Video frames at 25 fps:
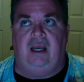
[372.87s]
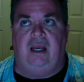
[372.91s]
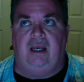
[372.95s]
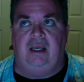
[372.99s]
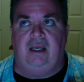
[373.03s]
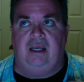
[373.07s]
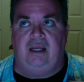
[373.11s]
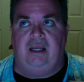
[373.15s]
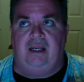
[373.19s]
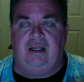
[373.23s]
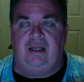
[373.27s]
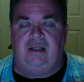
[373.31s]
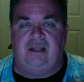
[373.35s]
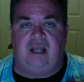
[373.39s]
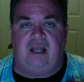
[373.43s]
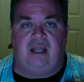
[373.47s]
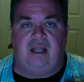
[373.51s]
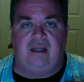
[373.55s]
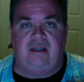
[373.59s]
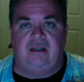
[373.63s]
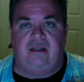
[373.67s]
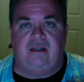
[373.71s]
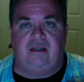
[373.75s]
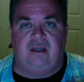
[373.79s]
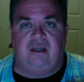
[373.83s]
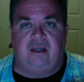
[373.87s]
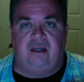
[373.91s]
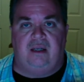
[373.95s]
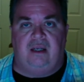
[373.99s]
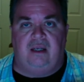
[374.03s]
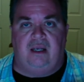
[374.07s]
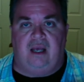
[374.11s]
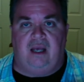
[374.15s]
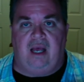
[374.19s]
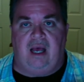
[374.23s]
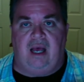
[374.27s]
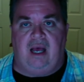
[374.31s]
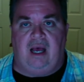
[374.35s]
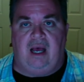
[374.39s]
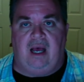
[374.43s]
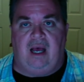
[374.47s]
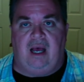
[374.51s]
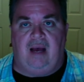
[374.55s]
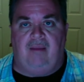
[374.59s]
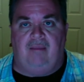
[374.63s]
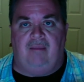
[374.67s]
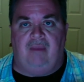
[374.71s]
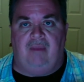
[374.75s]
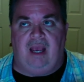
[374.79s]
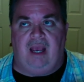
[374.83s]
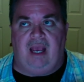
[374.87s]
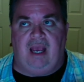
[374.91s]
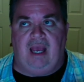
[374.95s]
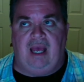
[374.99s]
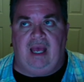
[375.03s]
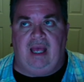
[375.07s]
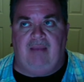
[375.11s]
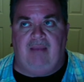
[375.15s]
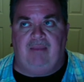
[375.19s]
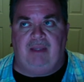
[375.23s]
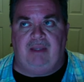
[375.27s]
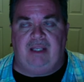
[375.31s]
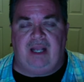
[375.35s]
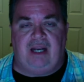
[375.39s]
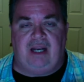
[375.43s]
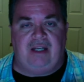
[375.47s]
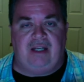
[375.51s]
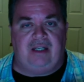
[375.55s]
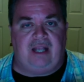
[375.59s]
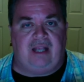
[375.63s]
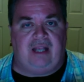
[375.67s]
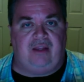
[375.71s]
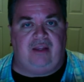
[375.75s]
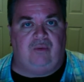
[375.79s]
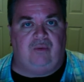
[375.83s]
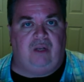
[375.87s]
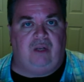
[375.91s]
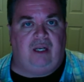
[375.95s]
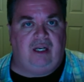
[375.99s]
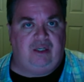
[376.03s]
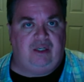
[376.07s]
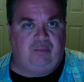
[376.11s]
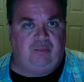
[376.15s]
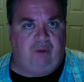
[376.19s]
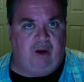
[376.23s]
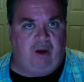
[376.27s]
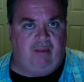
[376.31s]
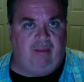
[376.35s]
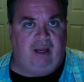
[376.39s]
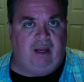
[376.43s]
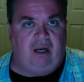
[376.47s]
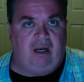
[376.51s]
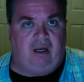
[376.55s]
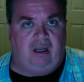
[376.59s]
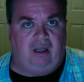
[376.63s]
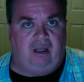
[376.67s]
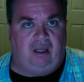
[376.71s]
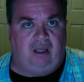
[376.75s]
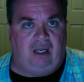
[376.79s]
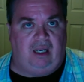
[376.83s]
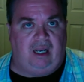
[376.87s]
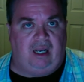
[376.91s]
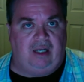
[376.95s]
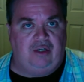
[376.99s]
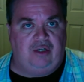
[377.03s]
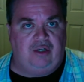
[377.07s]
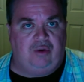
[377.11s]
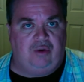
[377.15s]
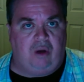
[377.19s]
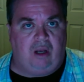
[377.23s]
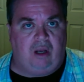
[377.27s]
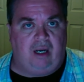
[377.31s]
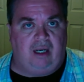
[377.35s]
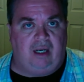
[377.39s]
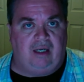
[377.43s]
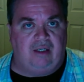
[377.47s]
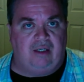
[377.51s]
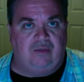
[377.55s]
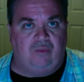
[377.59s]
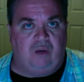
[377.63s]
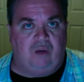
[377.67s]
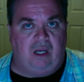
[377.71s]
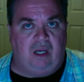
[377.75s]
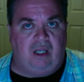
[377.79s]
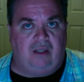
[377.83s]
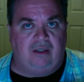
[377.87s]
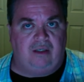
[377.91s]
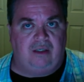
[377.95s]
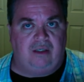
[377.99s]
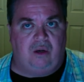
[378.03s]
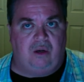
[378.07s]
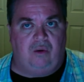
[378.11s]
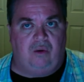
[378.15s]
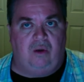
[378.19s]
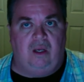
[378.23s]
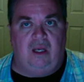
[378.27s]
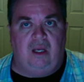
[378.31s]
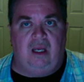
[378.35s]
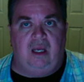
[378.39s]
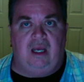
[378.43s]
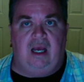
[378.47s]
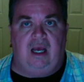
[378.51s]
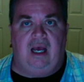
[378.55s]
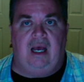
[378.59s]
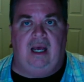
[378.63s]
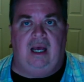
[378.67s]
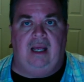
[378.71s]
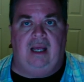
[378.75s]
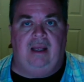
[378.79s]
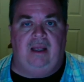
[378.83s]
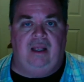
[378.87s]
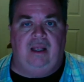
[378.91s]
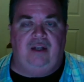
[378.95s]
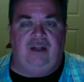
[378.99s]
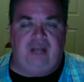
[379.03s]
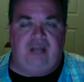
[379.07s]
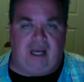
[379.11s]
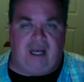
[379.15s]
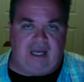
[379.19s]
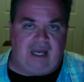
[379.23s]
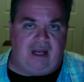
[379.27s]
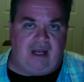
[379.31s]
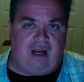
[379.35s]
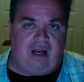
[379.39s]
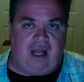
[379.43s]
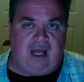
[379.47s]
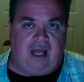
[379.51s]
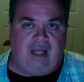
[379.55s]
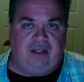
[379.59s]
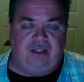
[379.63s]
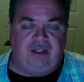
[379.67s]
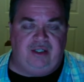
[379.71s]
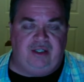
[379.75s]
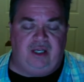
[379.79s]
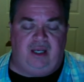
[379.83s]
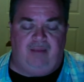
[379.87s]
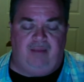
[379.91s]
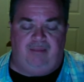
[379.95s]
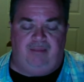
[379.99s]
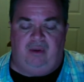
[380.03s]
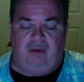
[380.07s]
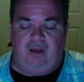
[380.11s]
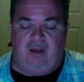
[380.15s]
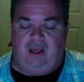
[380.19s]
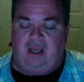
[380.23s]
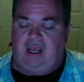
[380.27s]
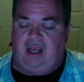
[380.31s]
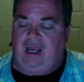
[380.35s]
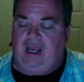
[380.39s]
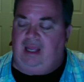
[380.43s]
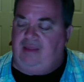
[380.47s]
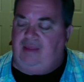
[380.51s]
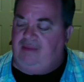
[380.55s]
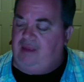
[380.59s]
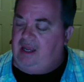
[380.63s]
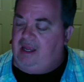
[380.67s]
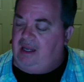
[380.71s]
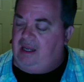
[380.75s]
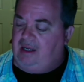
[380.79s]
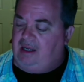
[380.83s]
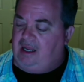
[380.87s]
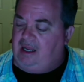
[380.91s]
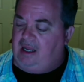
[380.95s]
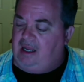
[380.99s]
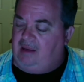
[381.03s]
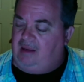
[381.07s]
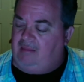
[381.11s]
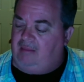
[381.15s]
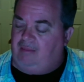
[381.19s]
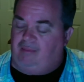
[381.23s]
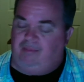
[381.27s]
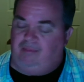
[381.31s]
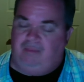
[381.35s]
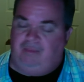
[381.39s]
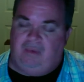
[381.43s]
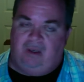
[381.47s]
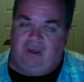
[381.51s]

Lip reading: in a sense. But then it's like the really experimental electronic as well. So check out Hot Chip, and then